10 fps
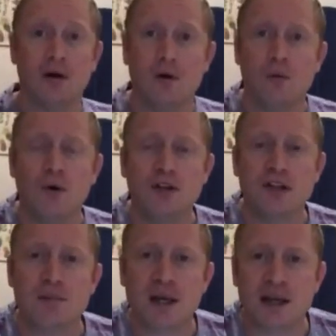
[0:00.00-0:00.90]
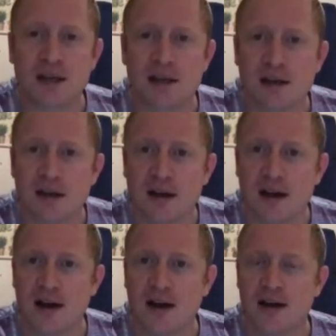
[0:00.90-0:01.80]
Would it be,
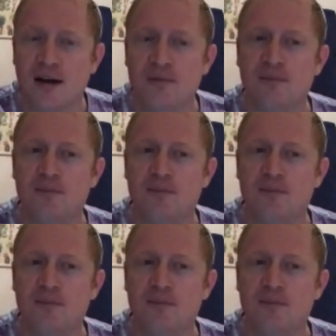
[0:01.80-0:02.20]
so